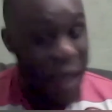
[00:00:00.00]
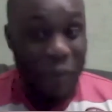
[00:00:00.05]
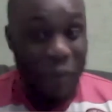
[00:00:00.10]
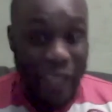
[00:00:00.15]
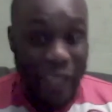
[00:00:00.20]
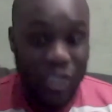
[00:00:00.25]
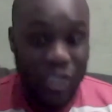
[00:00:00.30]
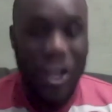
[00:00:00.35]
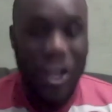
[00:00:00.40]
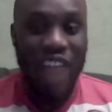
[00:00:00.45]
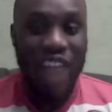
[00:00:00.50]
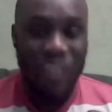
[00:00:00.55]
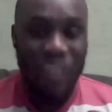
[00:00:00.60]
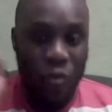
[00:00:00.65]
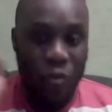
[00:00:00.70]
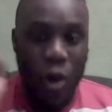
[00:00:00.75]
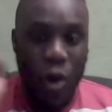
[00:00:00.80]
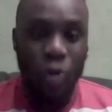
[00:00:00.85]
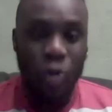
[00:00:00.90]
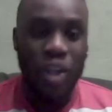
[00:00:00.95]
He should have a
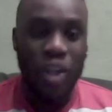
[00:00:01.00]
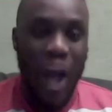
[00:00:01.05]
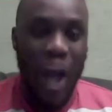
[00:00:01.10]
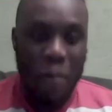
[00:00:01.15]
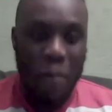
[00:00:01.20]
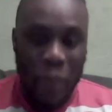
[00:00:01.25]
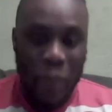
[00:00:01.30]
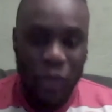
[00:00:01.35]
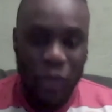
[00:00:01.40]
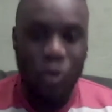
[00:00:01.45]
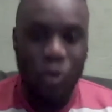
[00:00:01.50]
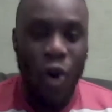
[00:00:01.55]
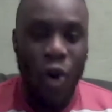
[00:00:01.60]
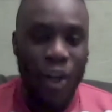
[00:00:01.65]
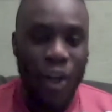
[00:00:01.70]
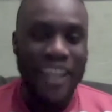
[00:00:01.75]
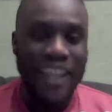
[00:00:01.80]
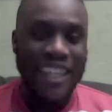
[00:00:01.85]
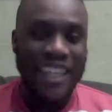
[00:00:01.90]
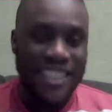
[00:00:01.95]
World Cup medal on
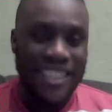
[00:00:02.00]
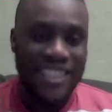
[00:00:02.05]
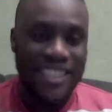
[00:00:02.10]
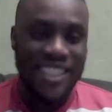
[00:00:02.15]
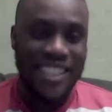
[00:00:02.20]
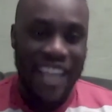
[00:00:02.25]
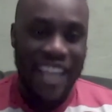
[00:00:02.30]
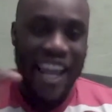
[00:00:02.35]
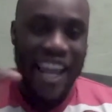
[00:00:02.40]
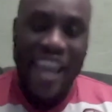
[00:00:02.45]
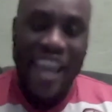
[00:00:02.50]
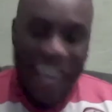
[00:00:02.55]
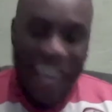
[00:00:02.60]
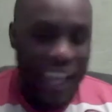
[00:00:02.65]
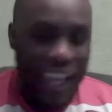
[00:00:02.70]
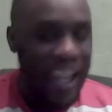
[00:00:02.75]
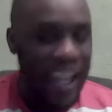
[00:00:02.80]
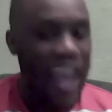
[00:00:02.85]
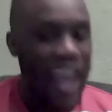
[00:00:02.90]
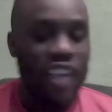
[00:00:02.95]
his.
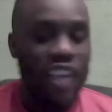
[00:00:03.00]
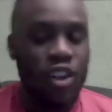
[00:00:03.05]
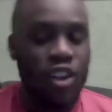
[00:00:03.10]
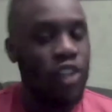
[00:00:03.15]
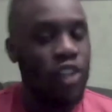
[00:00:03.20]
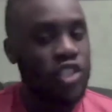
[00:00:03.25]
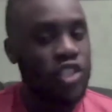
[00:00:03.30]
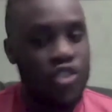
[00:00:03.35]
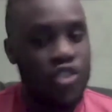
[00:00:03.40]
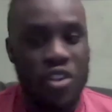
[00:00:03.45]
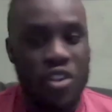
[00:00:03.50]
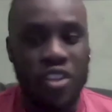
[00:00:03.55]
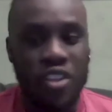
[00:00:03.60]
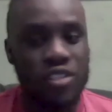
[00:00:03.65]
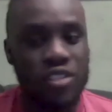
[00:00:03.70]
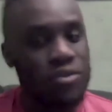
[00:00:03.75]
Like, Giroud.